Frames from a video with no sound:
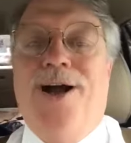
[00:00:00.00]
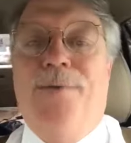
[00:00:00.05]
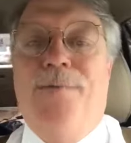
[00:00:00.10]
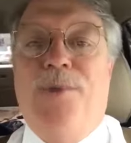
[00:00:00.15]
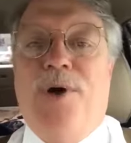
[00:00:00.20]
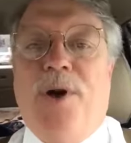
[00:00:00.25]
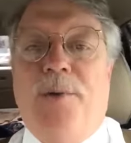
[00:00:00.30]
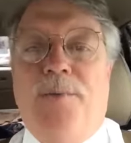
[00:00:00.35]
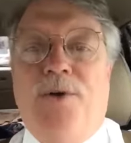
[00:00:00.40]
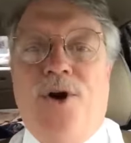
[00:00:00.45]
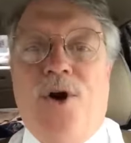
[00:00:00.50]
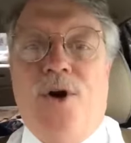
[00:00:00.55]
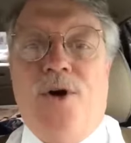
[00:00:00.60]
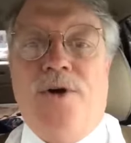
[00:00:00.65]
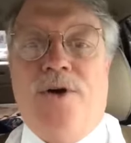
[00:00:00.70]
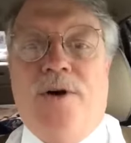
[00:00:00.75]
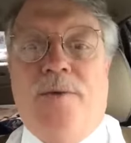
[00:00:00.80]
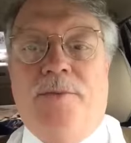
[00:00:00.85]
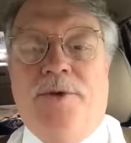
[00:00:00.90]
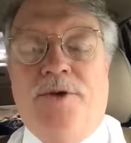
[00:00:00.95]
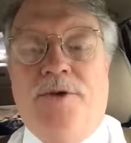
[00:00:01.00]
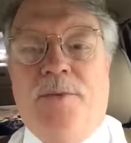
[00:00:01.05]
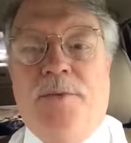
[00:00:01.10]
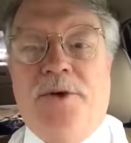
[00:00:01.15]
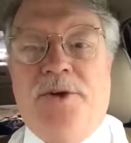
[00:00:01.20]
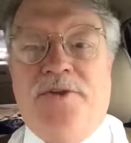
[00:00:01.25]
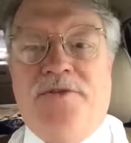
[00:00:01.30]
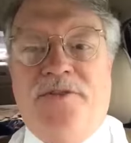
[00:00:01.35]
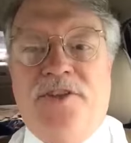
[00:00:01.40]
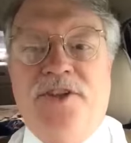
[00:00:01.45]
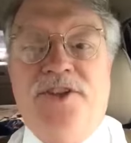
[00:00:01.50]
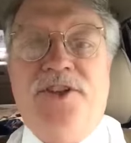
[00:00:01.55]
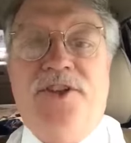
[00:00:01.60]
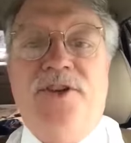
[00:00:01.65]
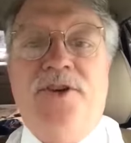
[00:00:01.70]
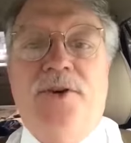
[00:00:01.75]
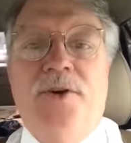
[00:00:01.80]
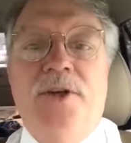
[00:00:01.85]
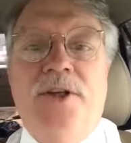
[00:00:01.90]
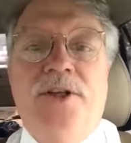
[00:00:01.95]
Hi, I'm Bob Carter. I'm a criminal defense
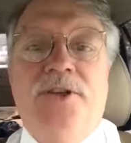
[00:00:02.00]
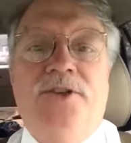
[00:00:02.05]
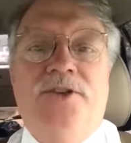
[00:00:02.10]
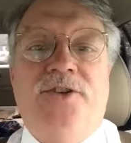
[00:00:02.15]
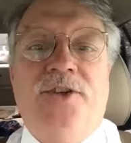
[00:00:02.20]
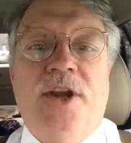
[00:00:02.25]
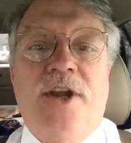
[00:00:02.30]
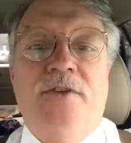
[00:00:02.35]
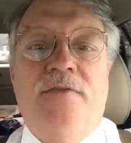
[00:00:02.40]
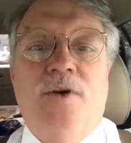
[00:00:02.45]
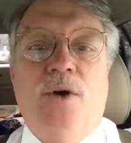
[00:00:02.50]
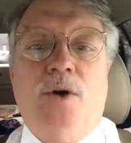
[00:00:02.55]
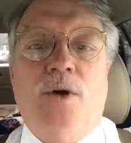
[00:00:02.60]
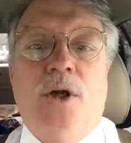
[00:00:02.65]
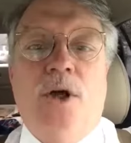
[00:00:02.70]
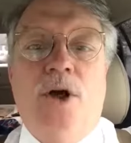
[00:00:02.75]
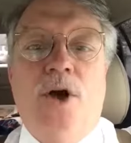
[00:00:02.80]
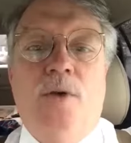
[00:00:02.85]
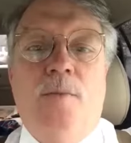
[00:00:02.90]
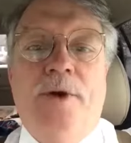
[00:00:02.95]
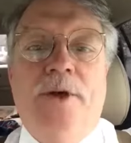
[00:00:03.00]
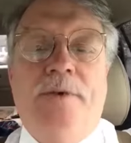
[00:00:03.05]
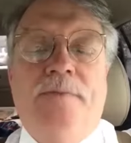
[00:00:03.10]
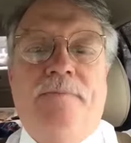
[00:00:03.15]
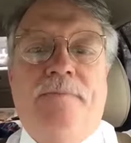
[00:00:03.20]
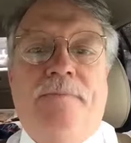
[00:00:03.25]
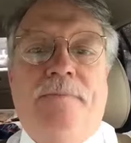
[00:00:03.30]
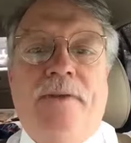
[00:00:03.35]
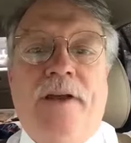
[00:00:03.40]
attorney in the state of Oklahoma.